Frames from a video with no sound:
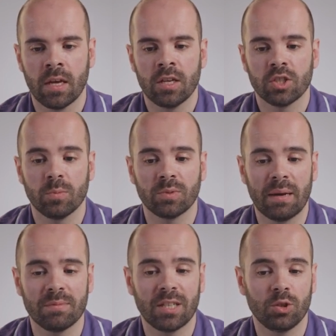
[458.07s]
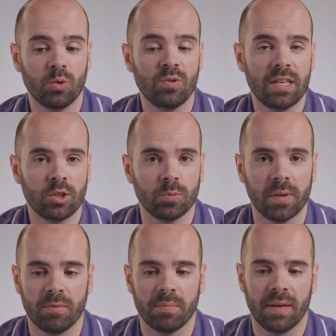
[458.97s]
Sometimes they do need to
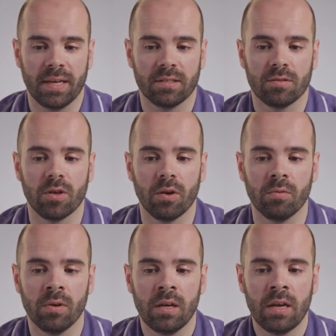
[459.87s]
be replaced, though,